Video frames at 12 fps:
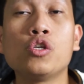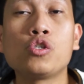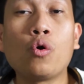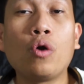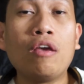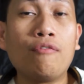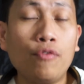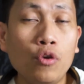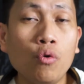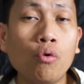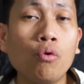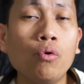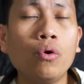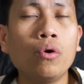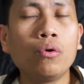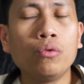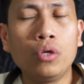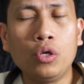So, if you
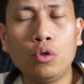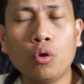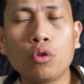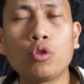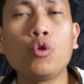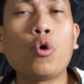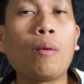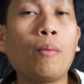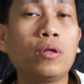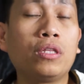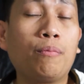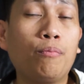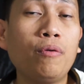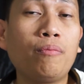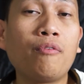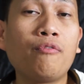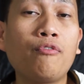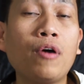you don't know about the proof
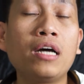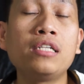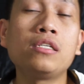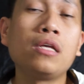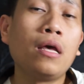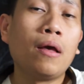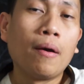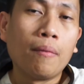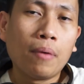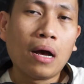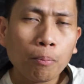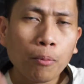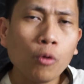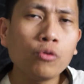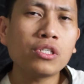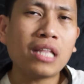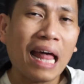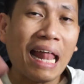of funds, uh,
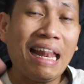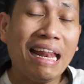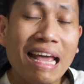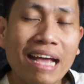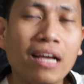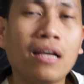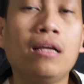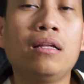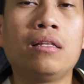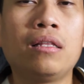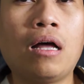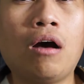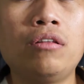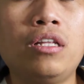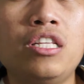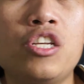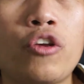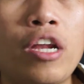post a link on the
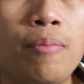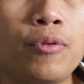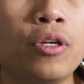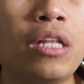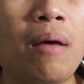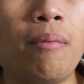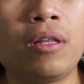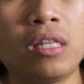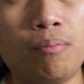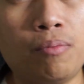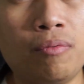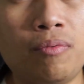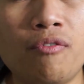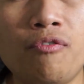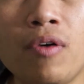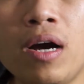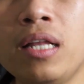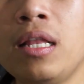description about the proof of
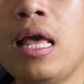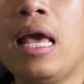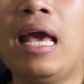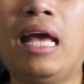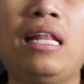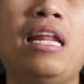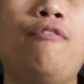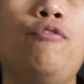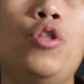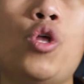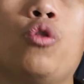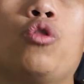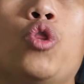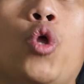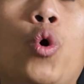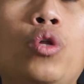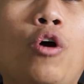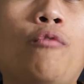fund. And then if you don't
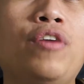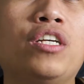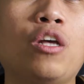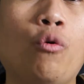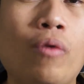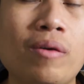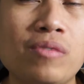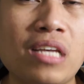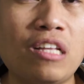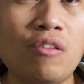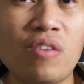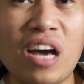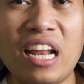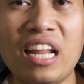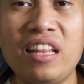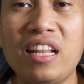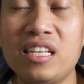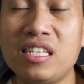know the official website of
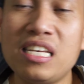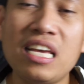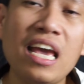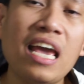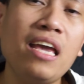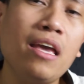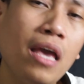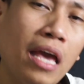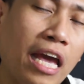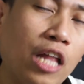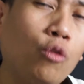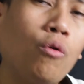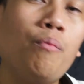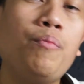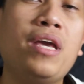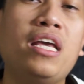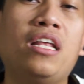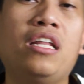Canada dot C A, it will
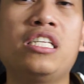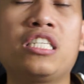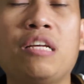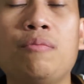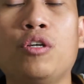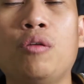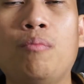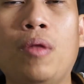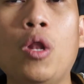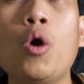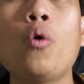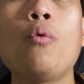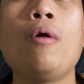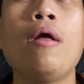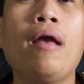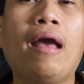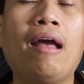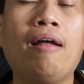be in the description below.
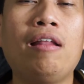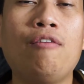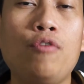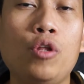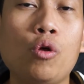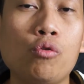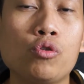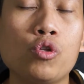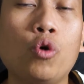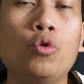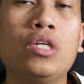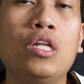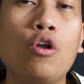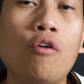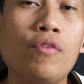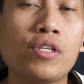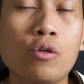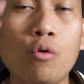And if you don't know the
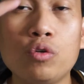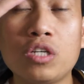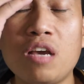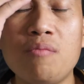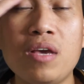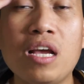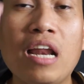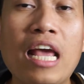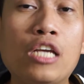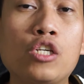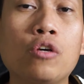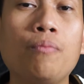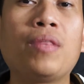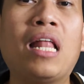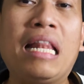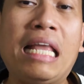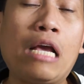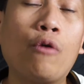Nova Scotia Immigration, the
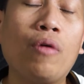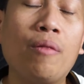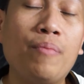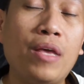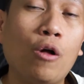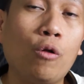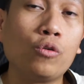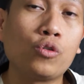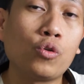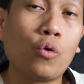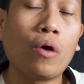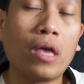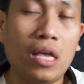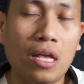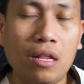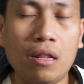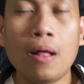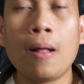link will be also
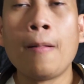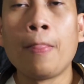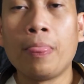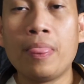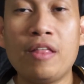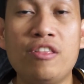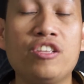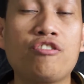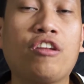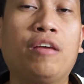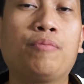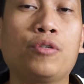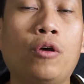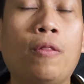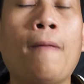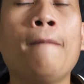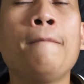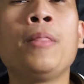in the description.
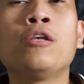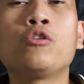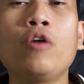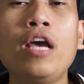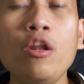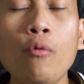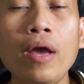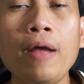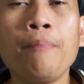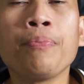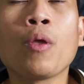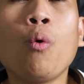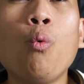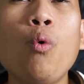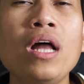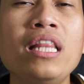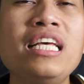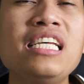So anyway,
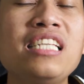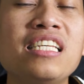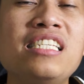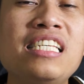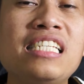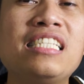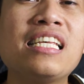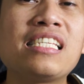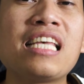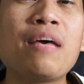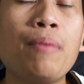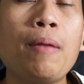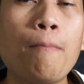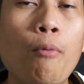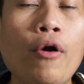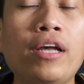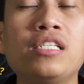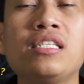what is the sixty-seven
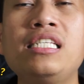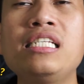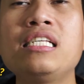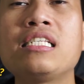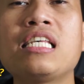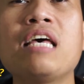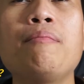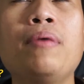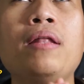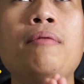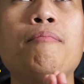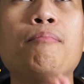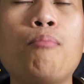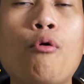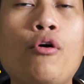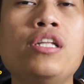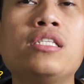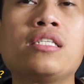points? sixty-seven
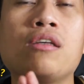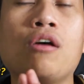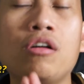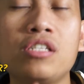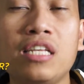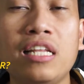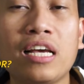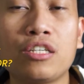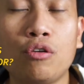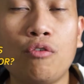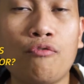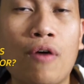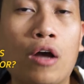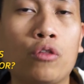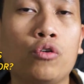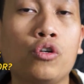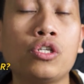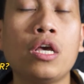points on selection
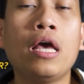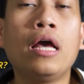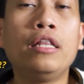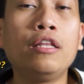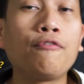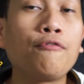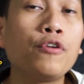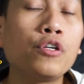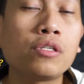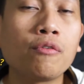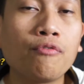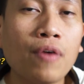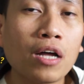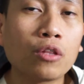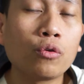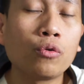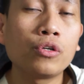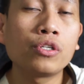factors. The first
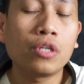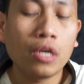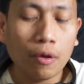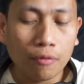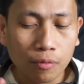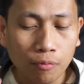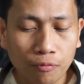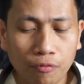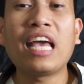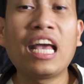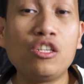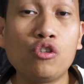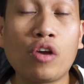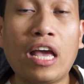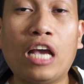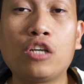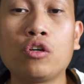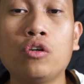factors,
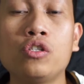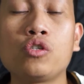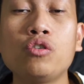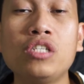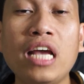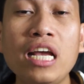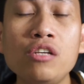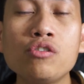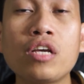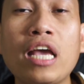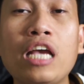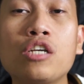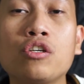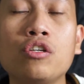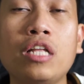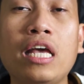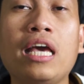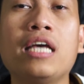education. So the
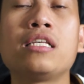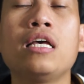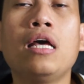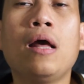education is,